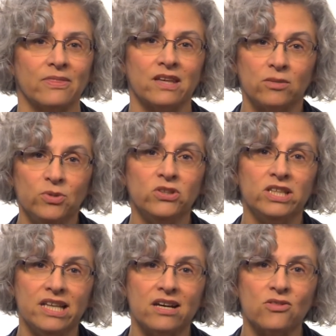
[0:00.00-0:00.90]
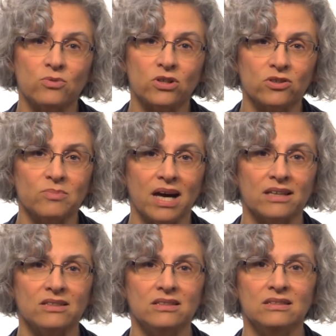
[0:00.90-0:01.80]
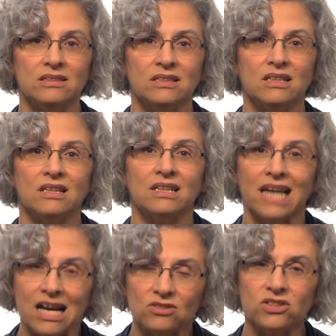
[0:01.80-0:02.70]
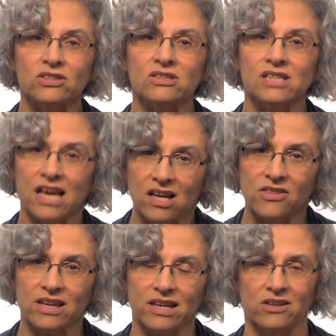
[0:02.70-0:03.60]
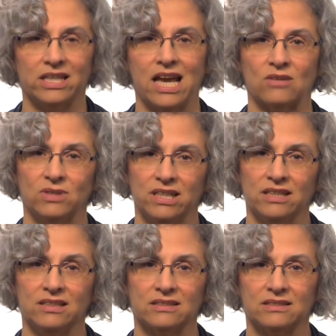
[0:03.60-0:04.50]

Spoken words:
The community health worker model counters healthcare inequity.